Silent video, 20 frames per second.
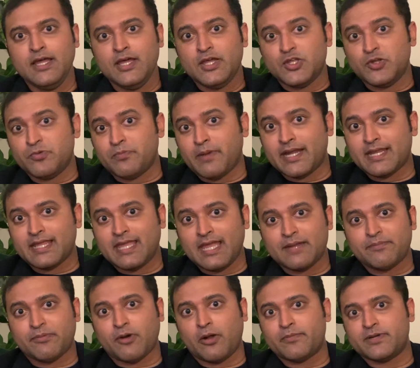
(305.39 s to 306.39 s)
you might get
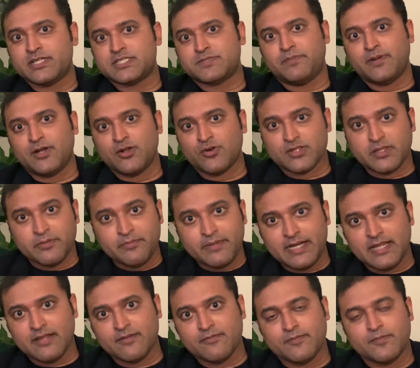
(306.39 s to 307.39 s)
properties below the
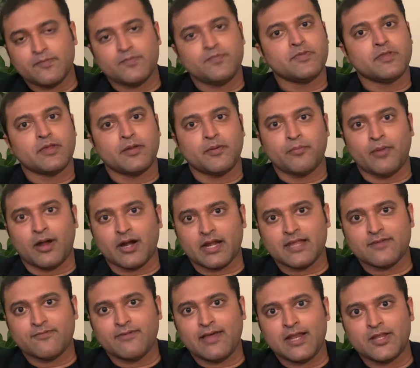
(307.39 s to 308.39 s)
median
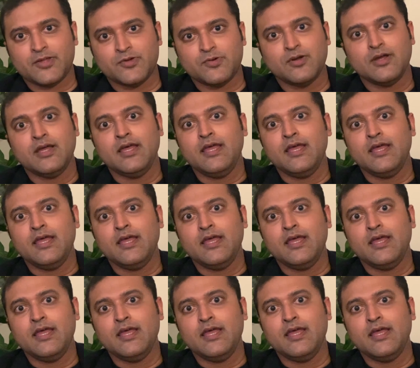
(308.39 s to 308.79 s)
market value,